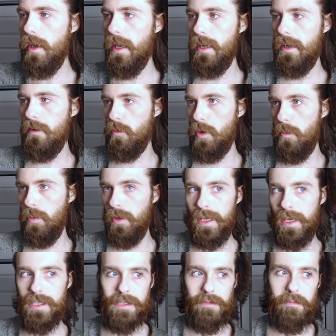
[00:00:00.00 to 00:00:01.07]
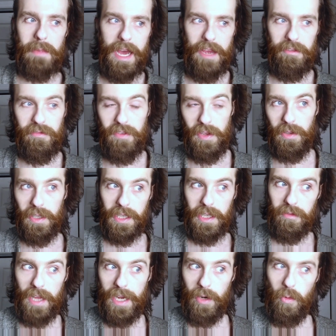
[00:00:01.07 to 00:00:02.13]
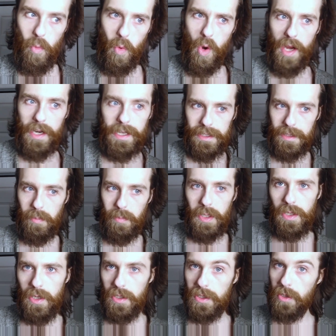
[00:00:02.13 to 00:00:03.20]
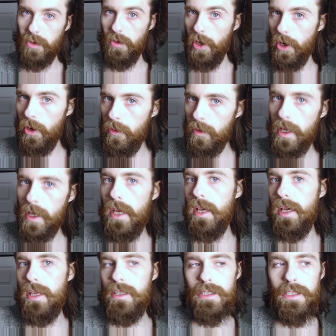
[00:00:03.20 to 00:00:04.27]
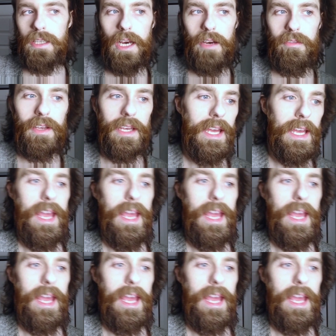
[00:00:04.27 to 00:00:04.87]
It replaced my feeling of like wanting to put on cologne and stuff.